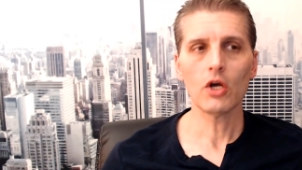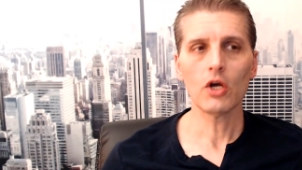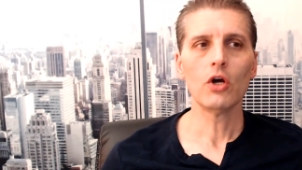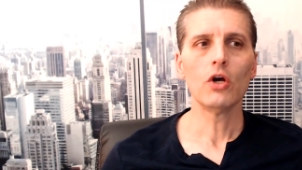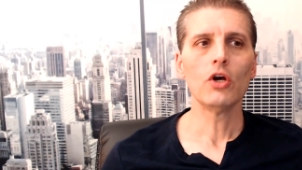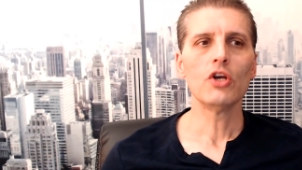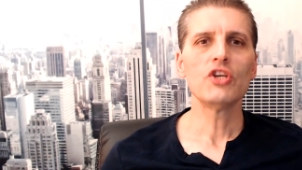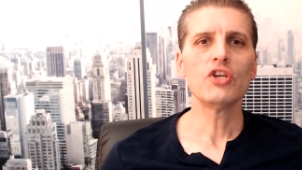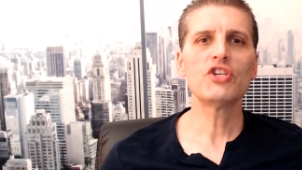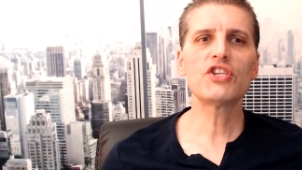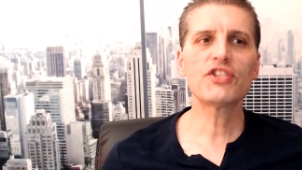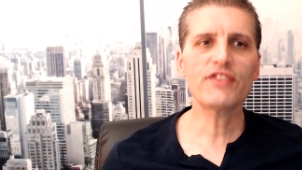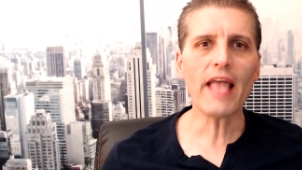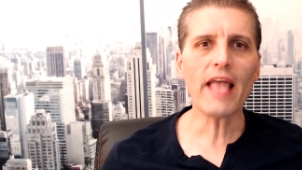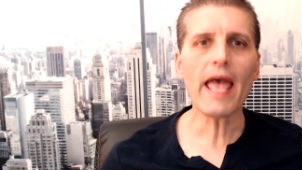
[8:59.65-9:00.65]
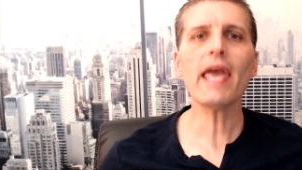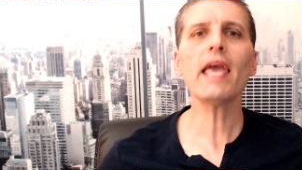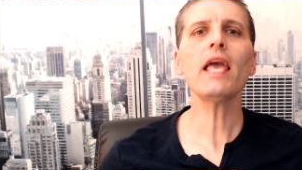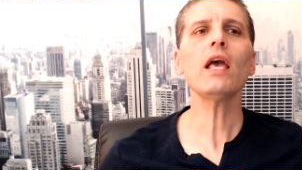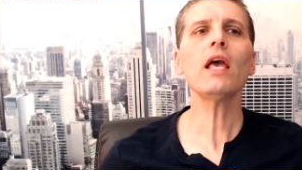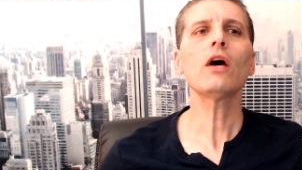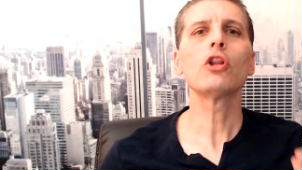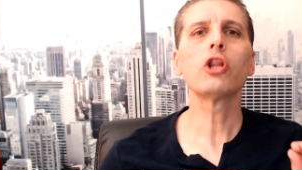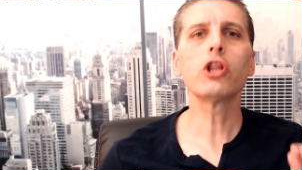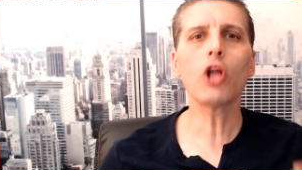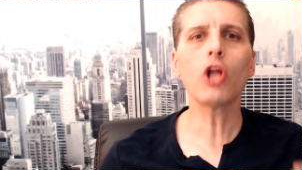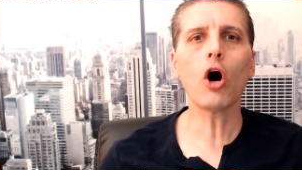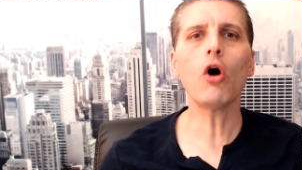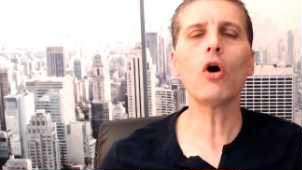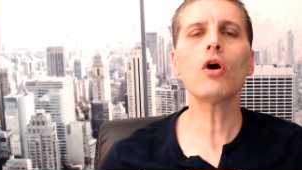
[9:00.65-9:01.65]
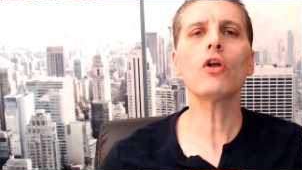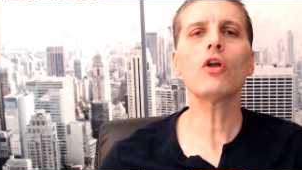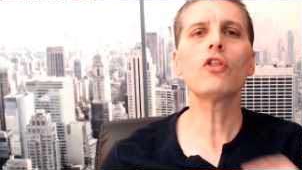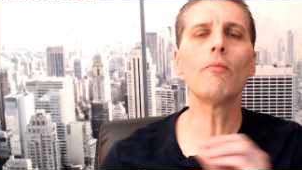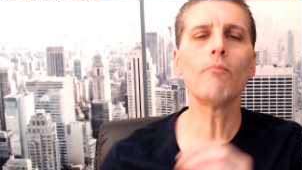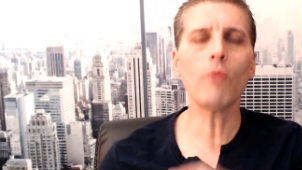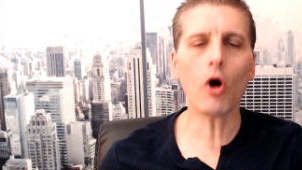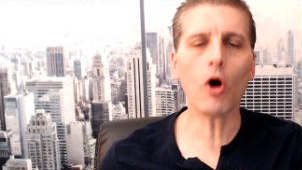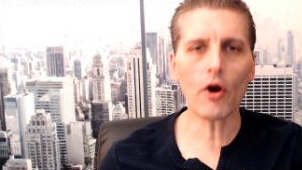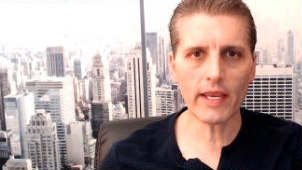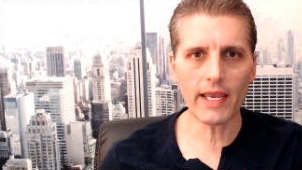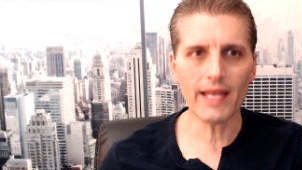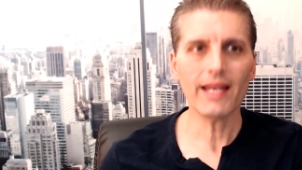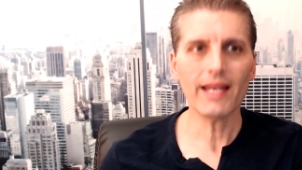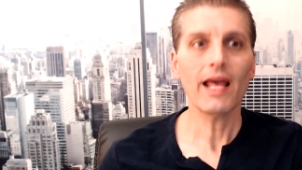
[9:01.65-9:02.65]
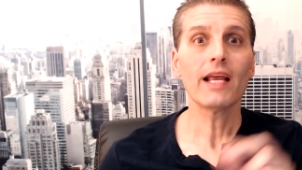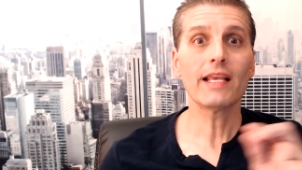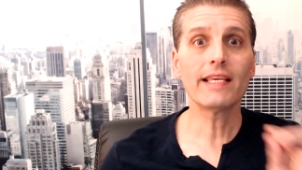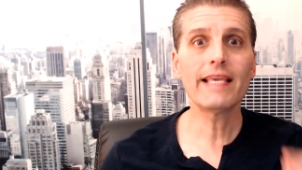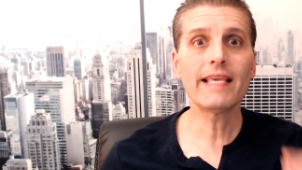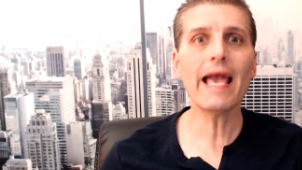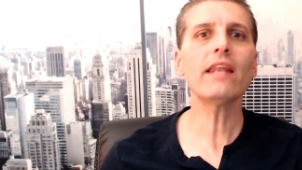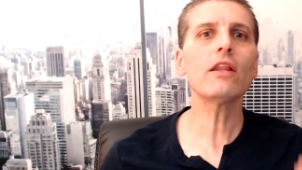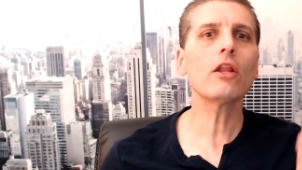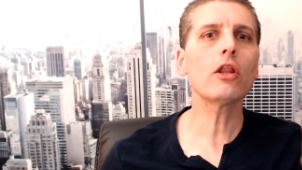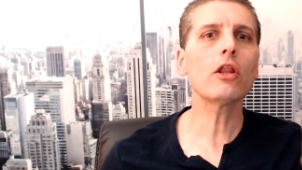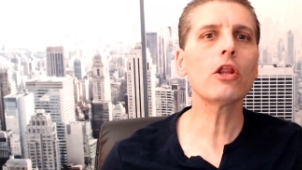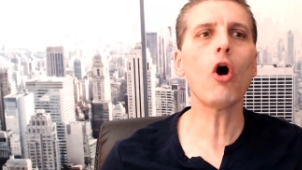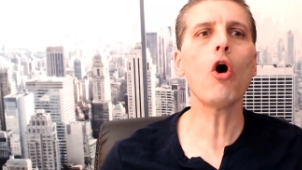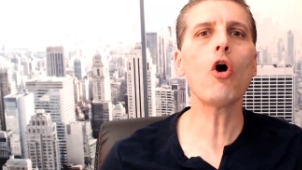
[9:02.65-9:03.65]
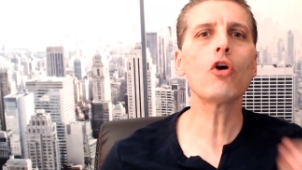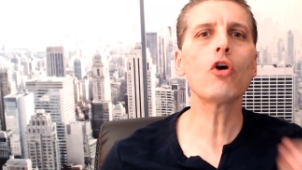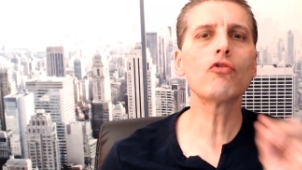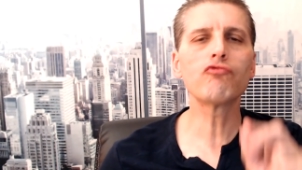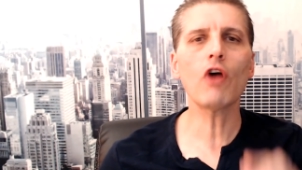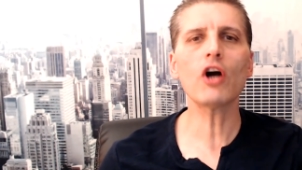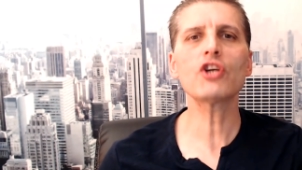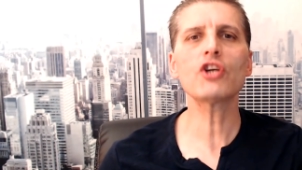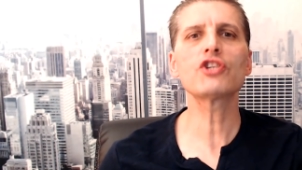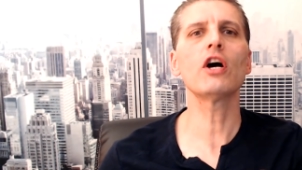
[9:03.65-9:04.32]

Stay long the market. Get long Russia,